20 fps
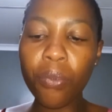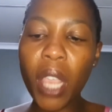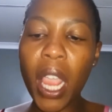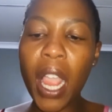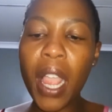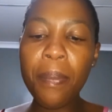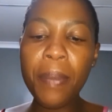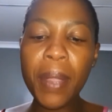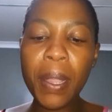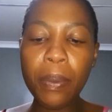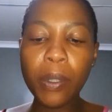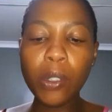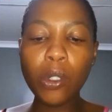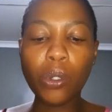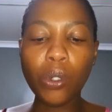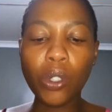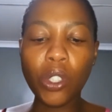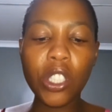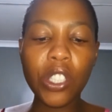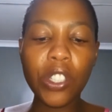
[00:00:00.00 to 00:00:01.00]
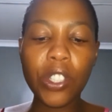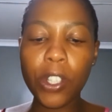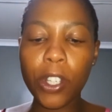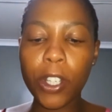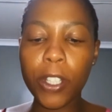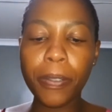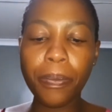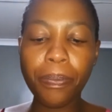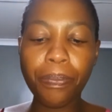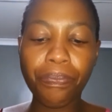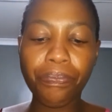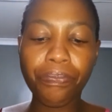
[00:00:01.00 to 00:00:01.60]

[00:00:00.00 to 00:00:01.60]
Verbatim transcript: I am able to discern